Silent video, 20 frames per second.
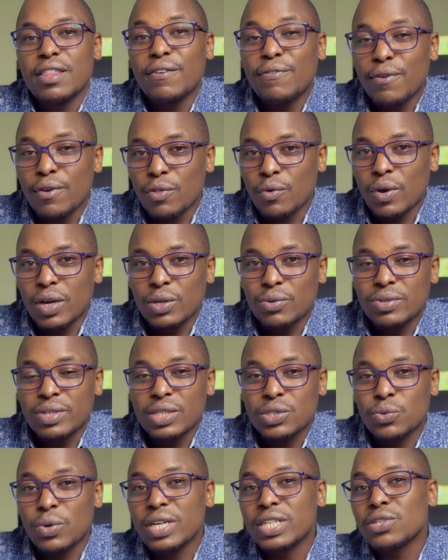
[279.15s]
The fourth one, which
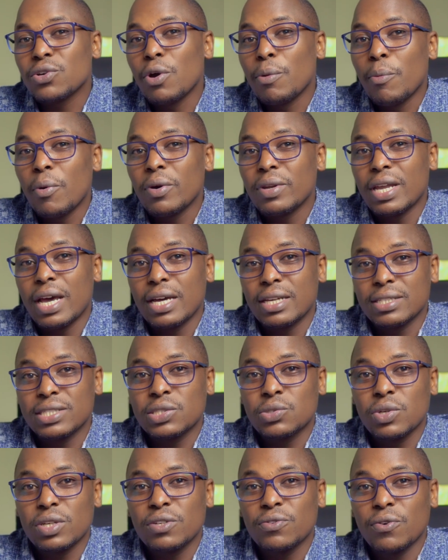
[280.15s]
is quite common and
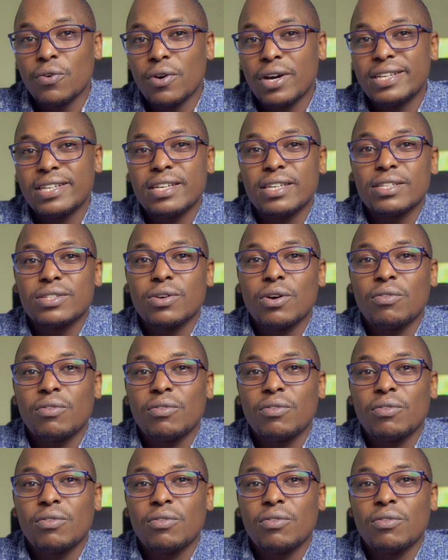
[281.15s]
straightforward, is